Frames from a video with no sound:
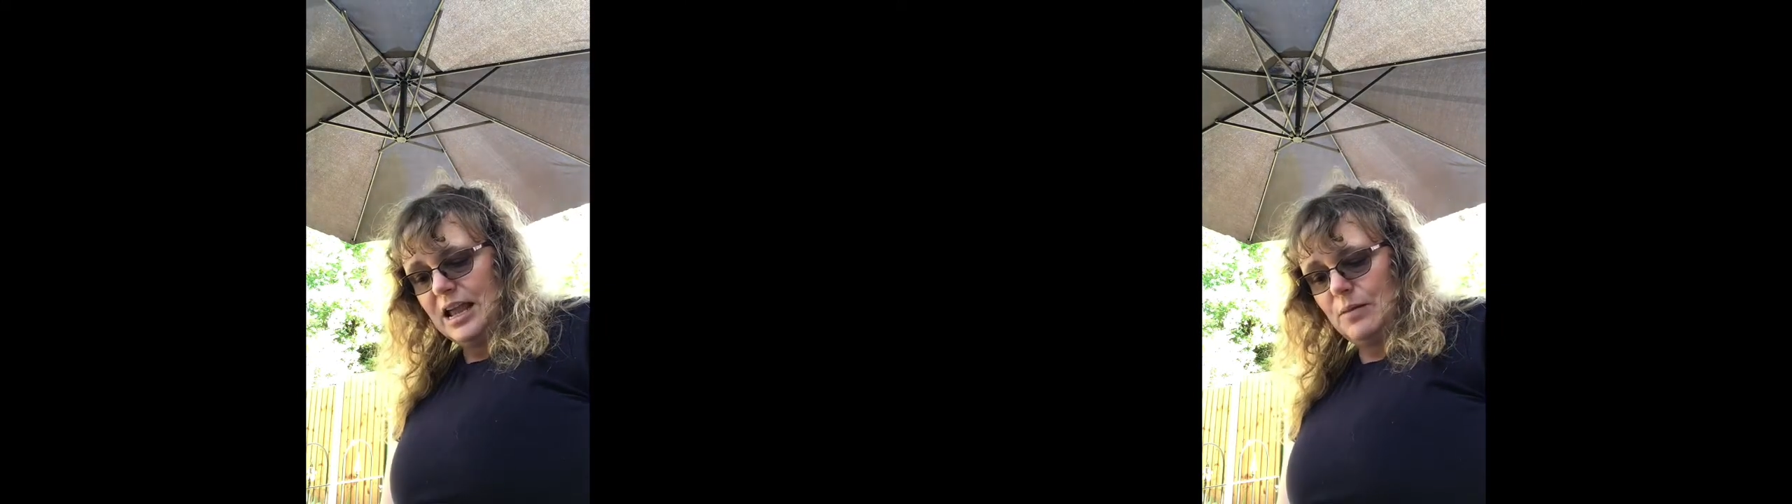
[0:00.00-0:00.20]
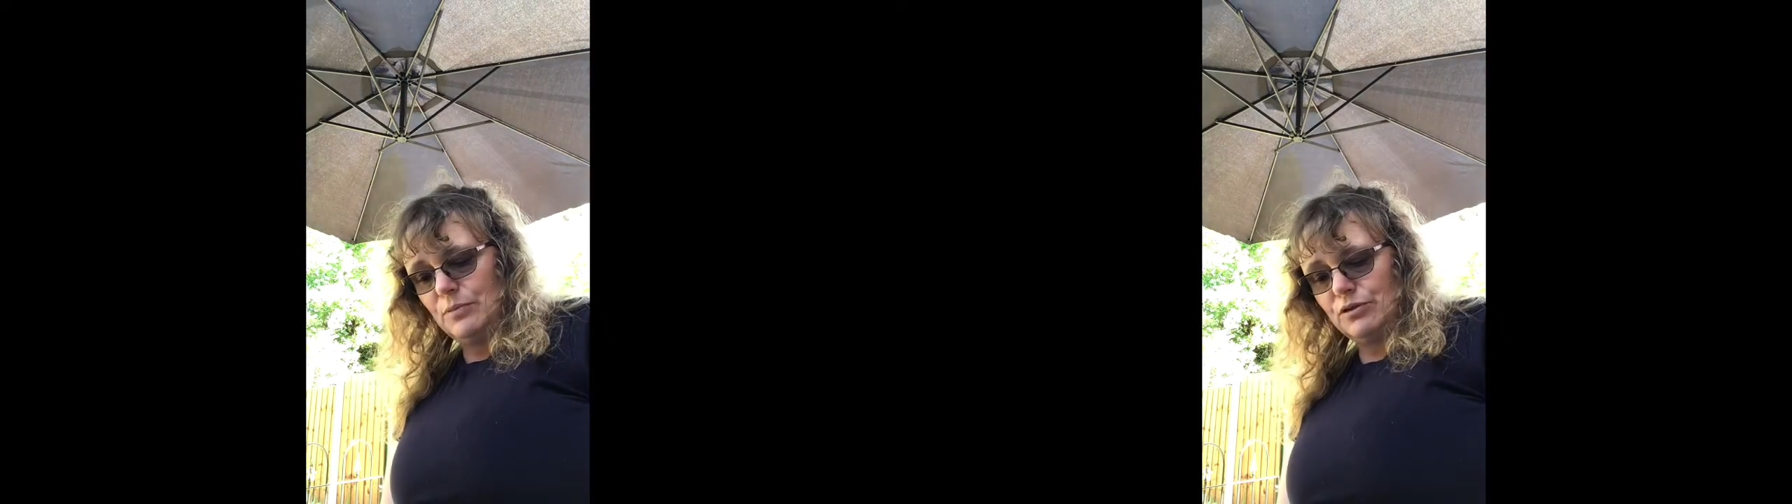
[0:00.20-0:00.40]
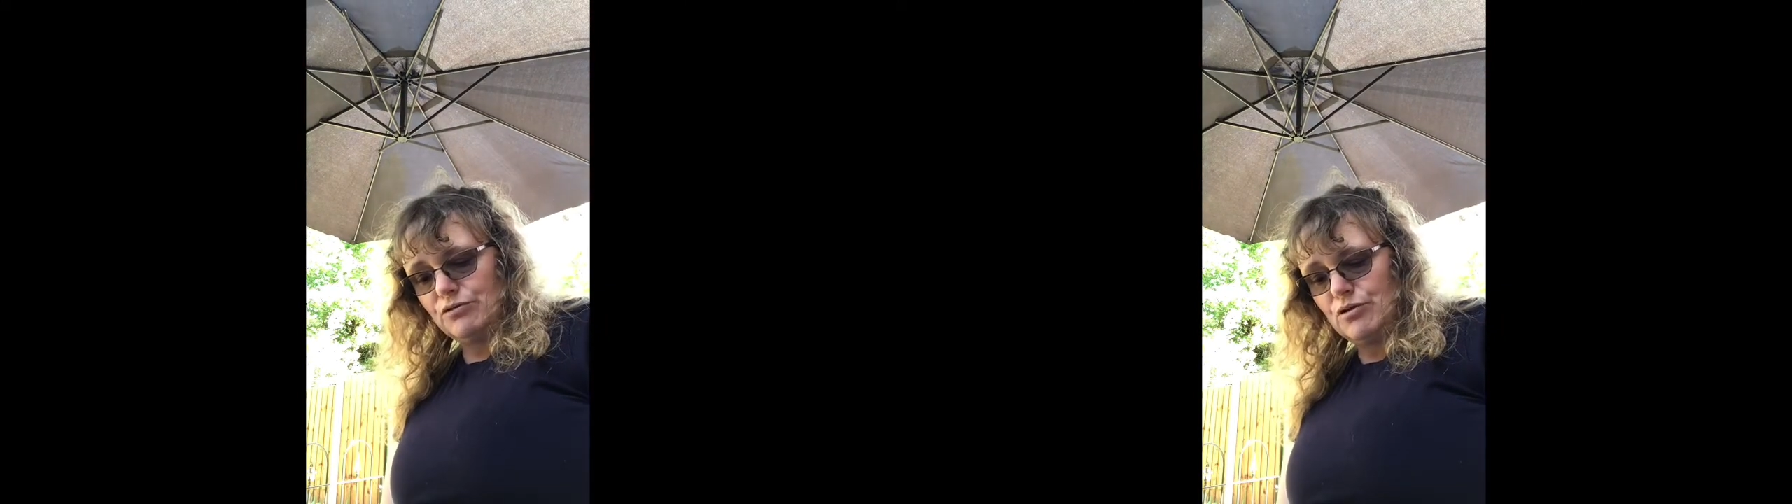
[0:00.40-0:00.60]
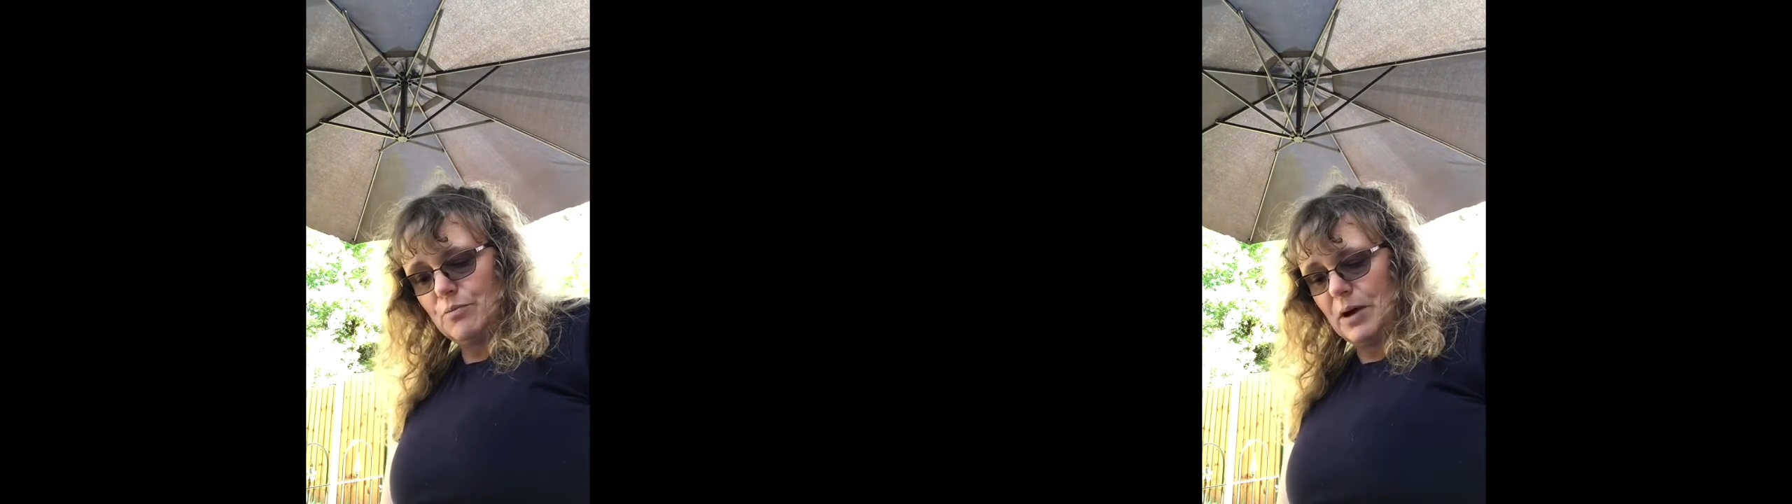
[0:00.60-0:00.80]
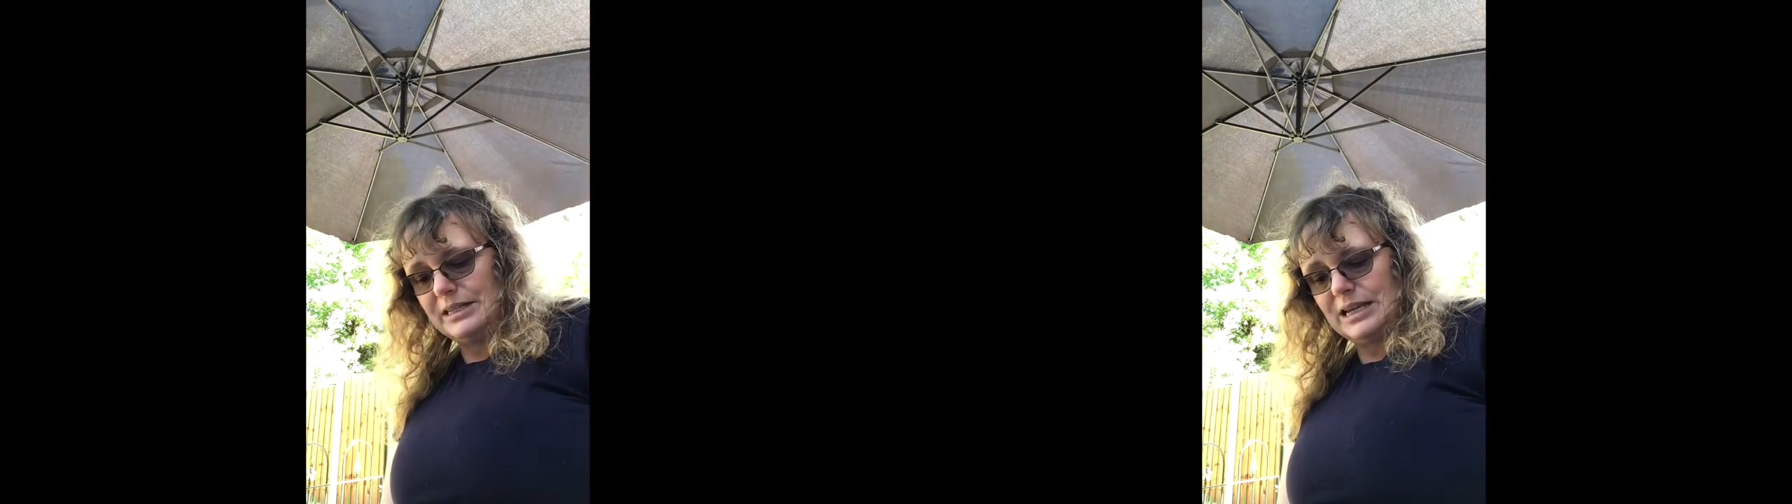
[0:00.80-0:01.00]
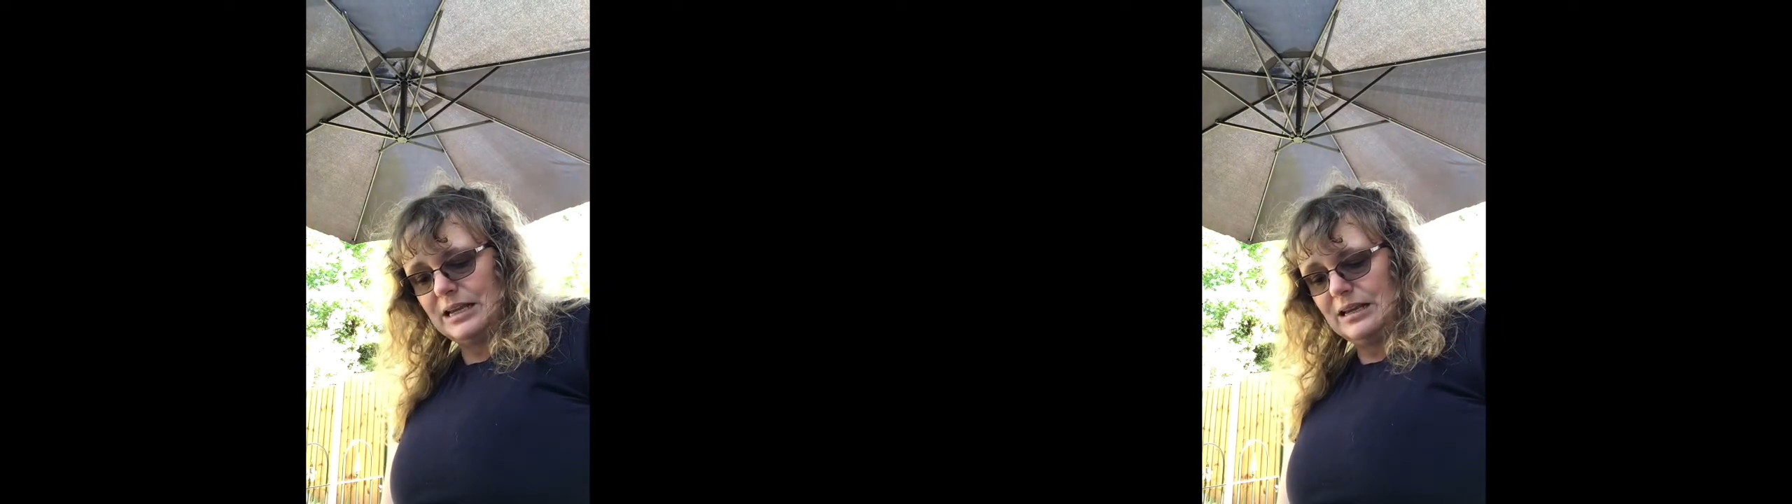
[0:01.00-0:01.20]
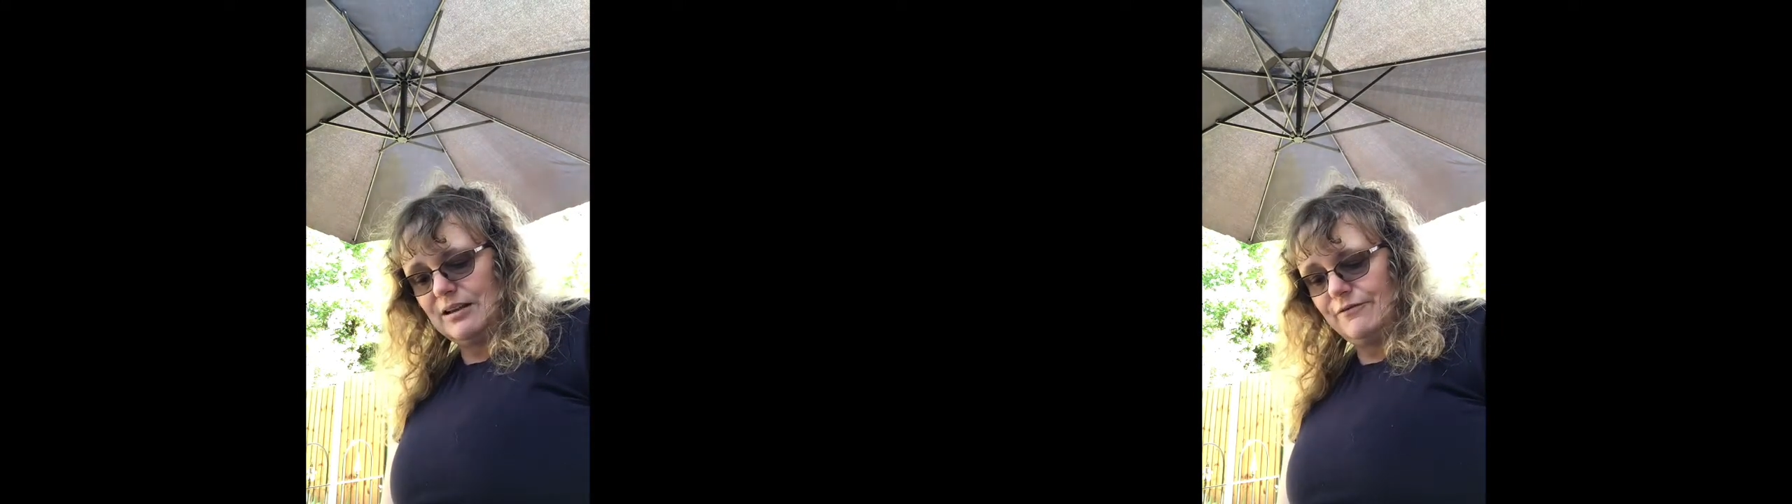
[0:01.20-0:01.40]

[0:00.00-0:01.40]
him through by taking